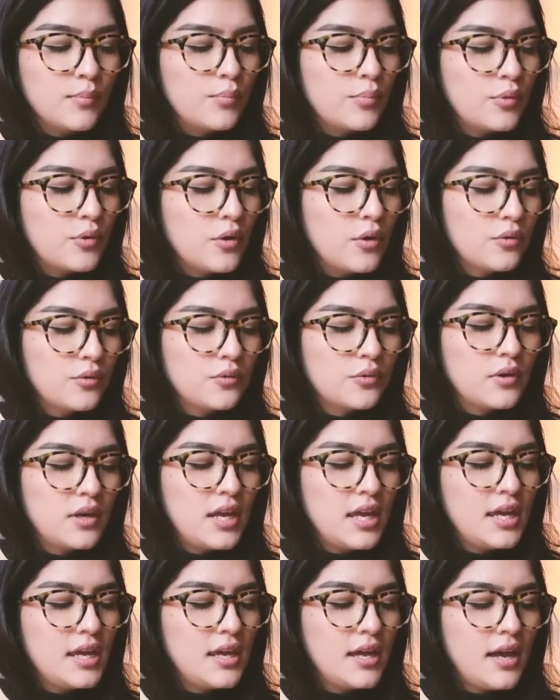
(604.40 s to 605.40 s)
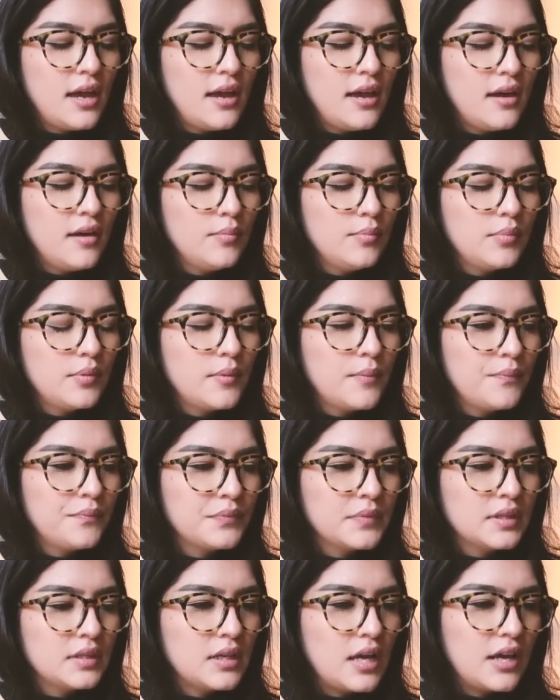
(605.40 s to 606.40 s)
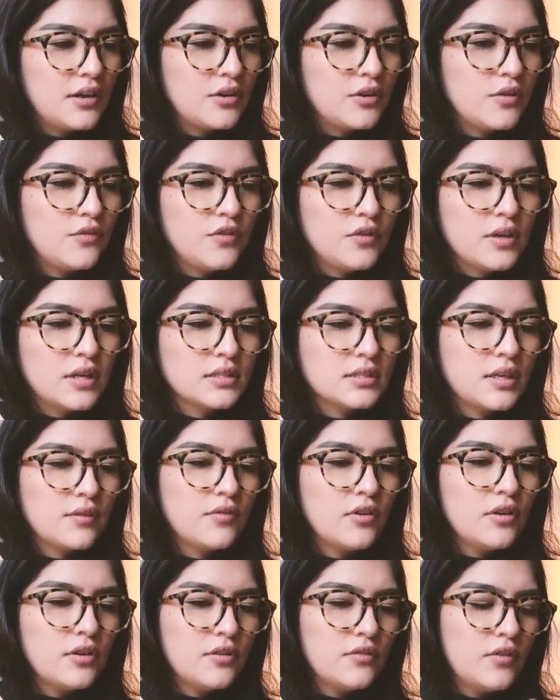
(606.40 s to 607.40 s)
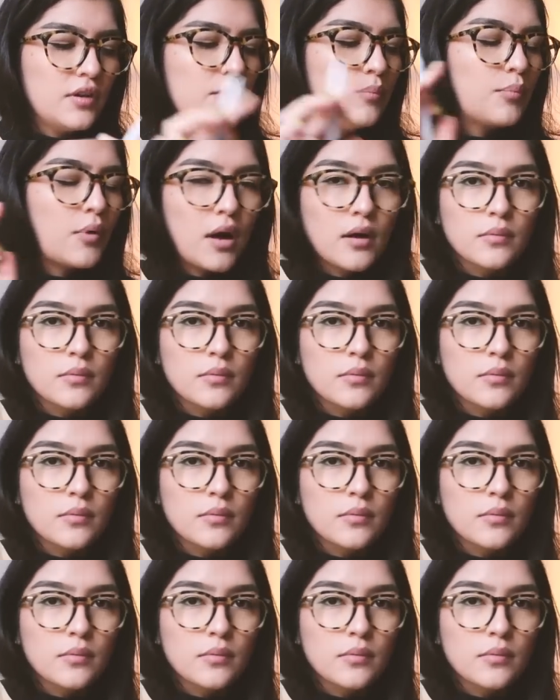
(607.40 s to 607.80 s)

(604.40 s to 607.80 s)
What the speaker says: the Procreate app. I don't know if you guys have heard of it,